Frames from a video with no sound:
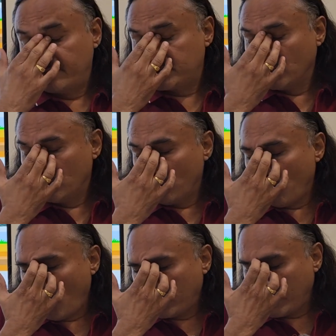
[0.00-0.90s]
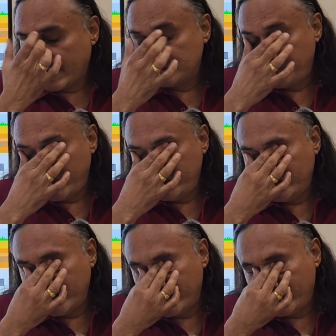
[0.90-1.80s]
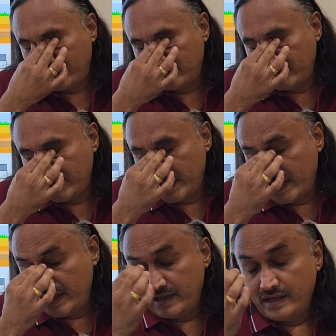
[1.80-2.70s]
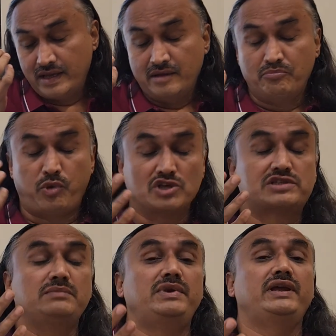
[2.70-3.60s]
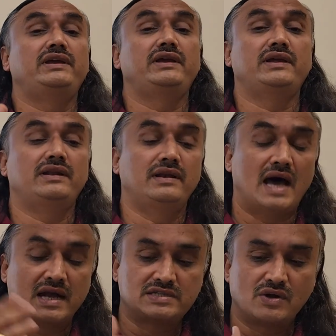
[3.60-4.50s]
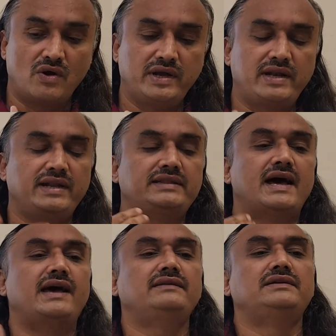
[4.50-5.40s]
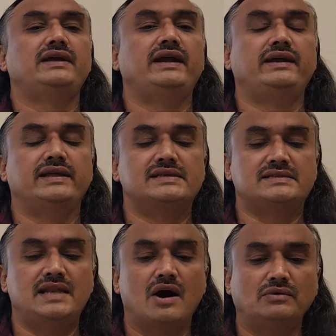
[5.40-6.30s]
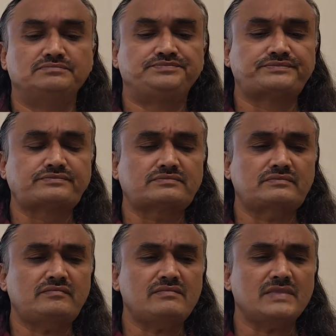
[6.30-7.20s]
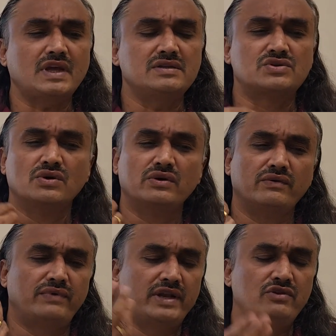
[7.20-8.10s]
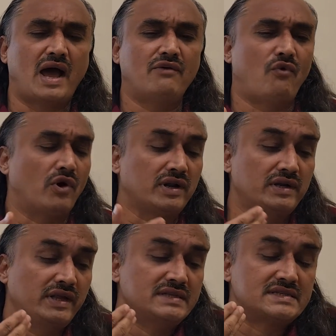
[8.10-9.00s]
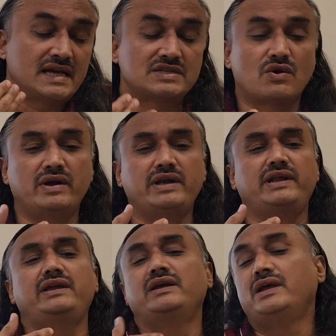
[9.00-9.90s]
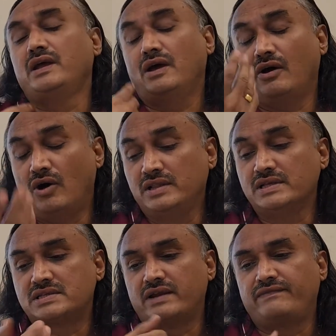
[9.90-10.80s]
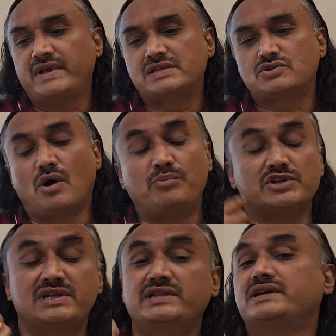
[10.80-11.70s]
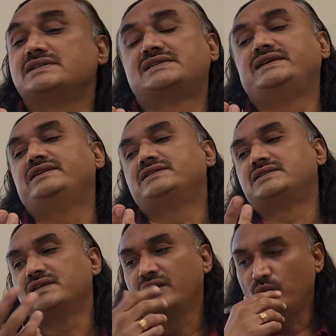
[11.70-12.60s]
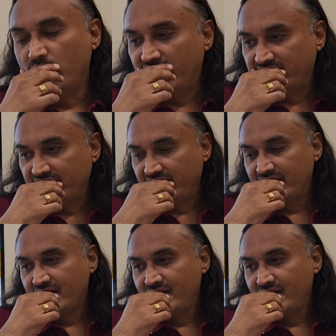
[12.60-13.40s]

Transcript: So water has been there possibly in larger quantity than it is now. So when you have water in such quantity on the surface, obviously the seas were there.